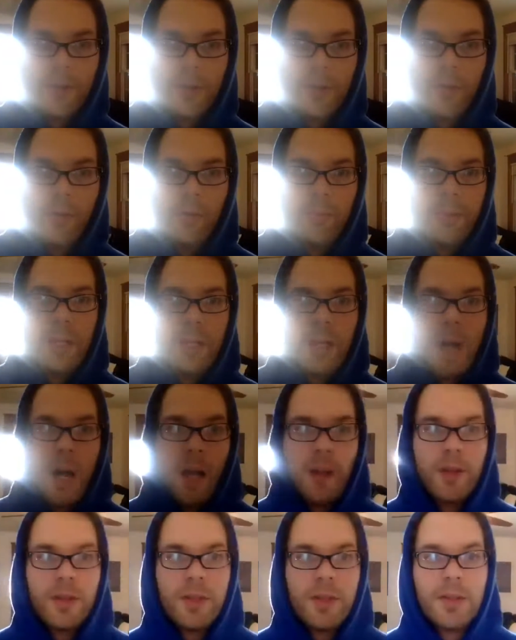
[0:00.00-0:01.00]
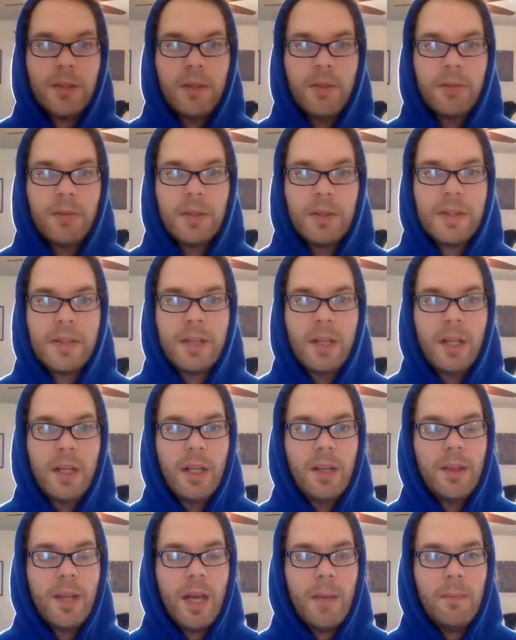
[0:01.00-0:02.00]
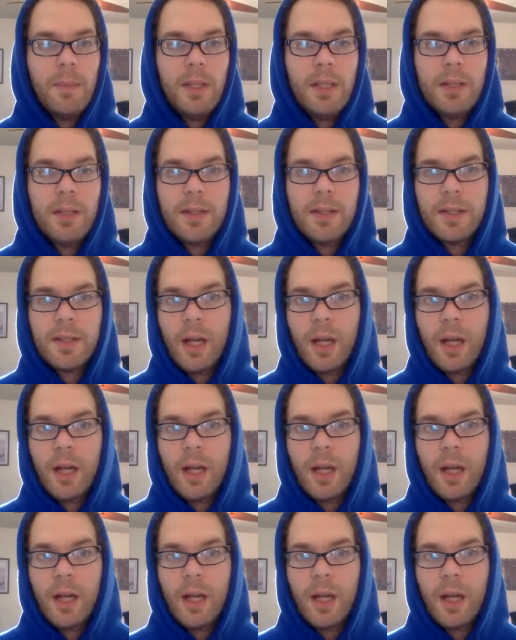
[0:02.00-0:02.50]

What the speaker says: For the Colby College students, that means